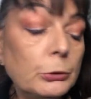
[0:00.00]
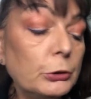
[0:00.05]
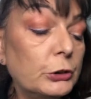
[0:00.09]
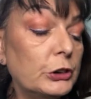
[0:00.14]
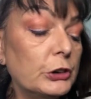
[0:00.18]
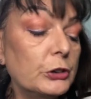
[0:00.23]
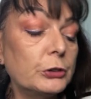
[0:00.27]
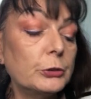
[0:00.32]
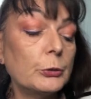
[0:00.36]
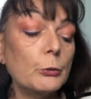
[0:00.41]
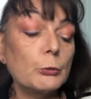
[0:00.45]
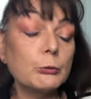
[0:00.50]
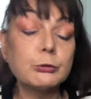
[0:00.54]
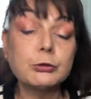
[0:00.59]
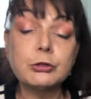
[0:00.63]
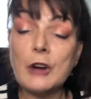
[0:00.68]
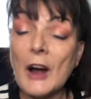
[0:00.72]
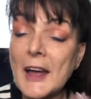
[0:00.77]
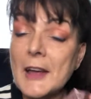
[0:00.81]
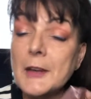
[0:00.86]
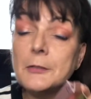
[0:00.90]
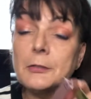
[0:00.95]
just
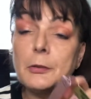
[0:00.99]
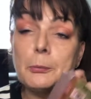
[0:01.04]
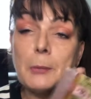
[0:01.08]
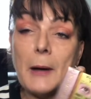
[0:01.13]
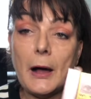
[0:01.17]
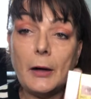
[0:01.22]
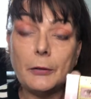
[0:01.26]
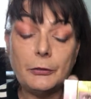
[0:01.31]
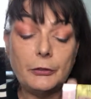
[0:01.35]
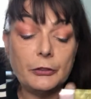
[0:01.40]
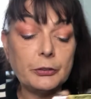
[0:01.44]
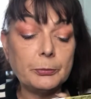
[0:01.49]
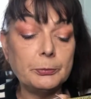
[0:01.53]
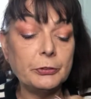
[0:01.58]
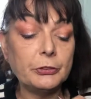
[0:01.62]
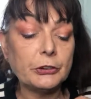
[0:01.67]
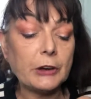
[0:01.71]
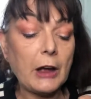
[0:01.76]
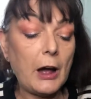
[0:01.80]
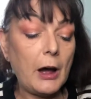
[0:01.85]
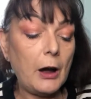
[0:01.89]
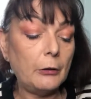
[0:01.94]
rave about this
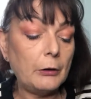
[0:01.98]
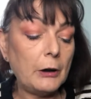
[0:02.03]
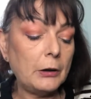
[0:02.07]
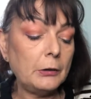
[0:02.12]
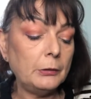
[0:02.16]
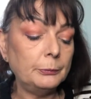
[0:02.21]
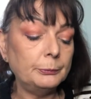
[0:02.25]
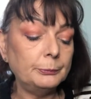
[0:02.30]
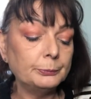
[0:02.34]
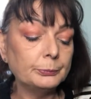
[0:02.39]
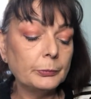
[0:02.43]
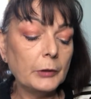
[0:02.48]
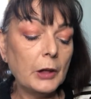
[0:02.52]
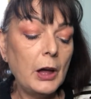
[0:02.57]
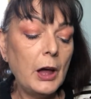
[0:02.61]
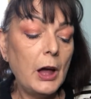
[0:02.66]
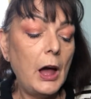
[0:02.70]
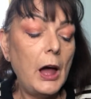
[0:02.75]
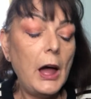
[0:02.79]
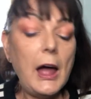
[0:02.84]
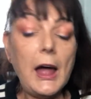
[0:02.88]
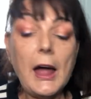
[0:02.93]
mascara,
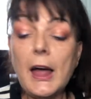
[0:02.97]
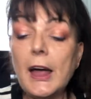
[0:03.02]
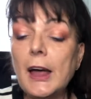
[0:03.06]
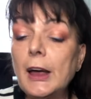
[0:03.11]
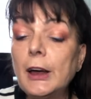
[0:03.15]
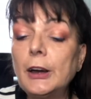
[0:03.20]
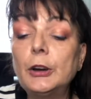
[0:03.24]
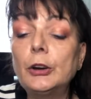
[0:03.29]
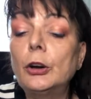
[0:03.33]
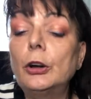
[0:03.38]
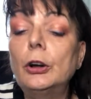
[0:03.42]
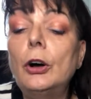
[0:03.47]
and